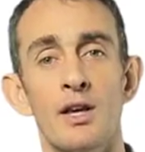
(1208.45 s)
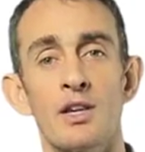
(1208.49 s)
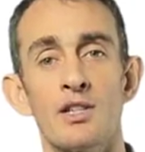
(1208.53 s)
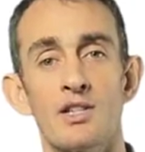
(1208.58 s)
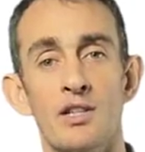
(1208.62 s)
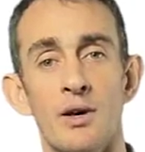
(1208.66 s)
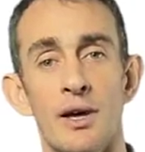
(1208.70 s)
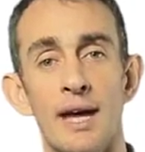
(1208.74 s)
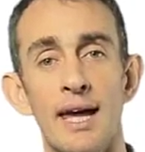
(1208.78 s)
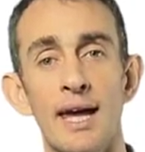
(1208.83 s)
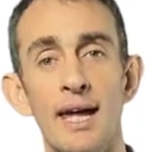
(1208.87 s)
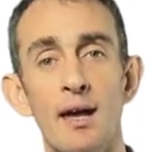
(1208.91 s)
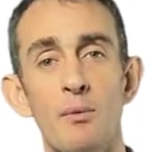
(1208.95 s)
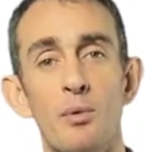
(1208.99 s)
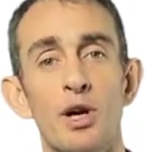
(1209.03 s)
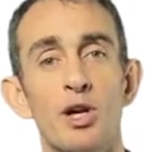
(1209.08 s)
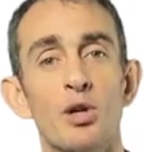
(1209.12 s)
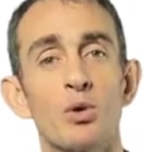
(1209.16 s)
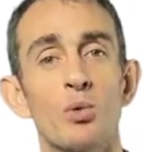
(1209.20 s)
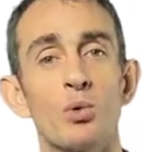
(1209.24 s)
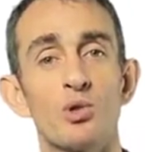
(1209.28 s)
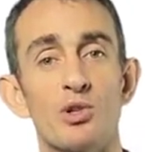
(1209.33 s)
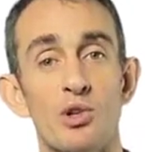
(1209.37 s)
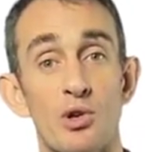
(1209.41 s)
So here we
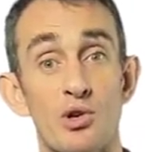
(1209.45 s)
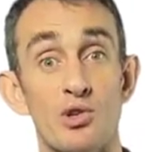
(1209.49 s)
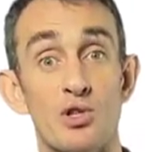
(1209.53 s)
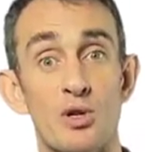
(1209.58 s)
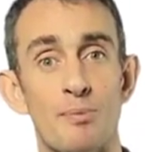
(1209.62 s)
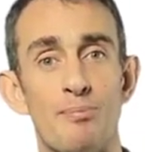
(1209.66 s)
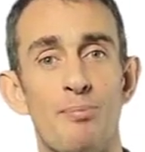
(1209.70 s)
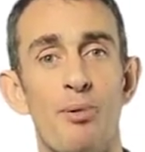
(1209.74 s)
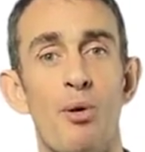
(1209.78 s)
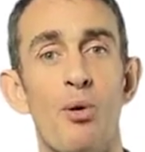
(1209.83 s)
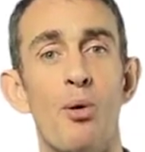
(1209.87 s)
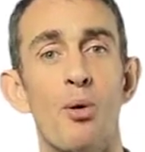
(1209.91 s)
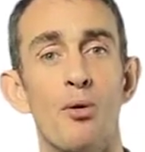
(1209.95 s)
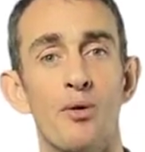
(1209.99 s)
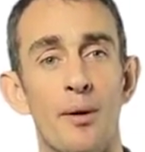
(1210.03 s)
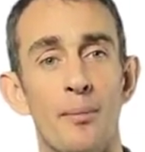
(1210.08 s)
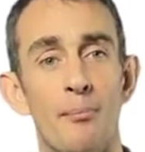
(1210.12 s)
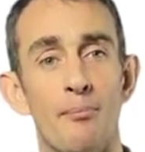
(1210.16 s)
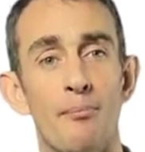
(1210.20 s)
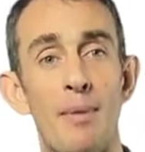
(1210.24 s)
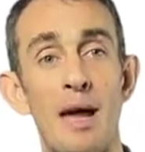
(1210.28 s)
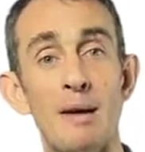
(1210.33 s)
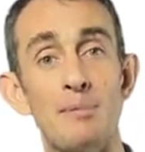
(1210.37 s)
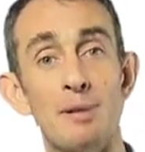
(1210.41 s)
can also support
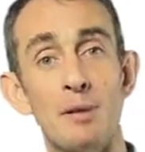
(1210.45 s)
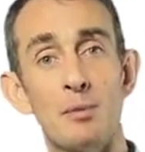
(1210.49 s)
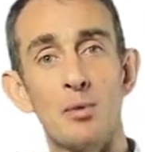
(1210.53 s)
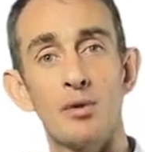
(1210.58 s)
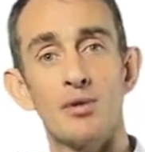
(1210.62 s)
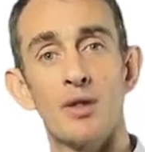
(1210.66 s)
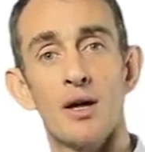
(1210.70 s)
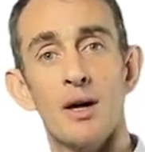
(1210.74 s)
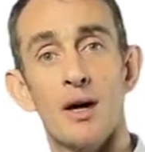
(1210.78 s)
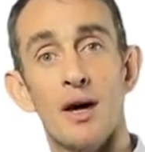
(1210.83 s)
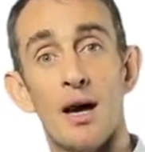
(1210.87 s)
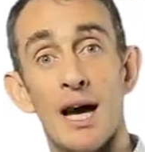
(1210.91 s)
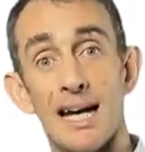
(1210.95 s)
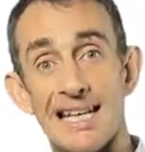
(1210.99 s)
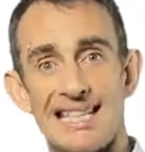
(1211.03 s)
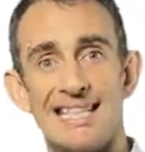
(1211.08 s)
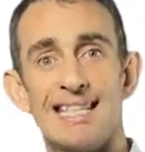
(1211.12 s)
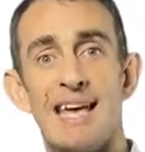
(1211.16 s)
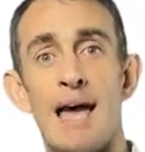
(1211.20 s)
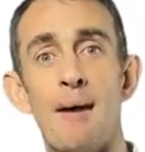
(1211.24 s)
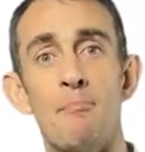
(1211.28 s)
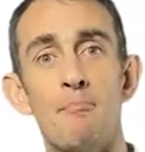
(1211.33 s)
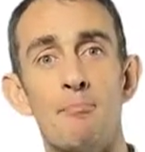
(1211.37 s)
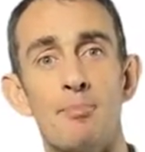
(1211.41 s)
them, maybe with a
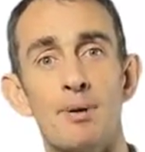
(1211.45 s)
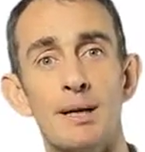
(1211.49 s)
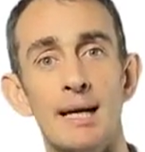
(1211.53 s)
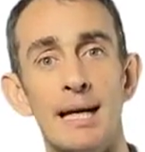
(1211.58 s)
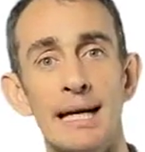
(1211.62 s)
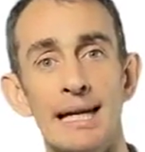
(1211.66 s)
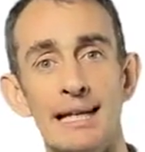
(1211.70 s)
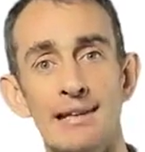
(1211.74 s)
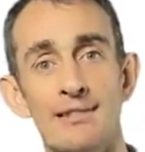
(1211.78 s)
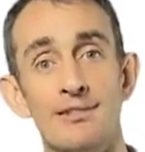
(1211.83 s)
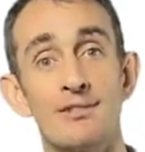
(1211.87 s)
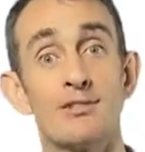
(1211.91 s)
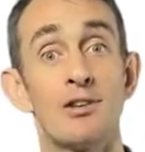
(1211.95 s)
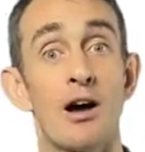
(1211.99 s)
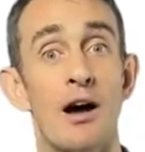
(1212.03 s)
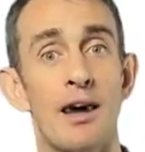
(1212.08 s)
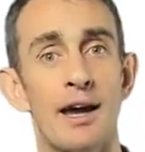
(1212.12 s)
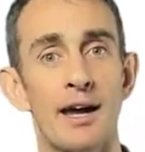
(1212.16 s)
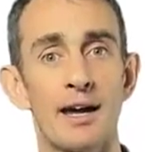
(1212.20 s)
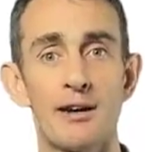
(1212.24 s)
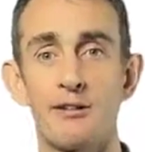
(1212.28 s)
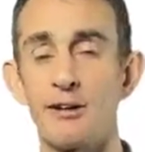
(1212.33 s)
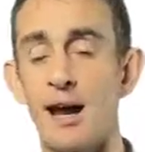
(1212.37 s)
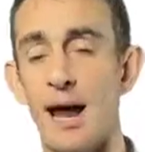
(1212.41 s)
template
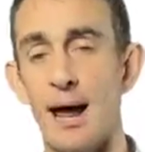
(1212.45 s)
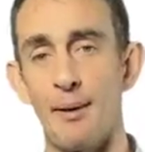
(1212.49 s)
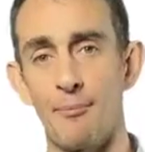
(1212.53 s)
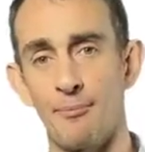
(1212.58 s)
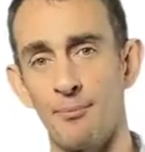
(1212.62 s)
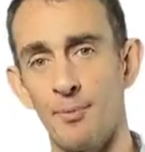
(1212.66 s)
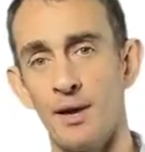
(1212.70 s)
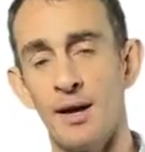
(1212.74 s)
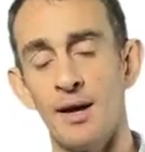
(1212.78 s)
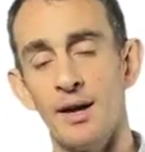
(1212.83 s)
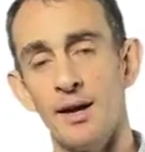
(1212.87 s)
diagram.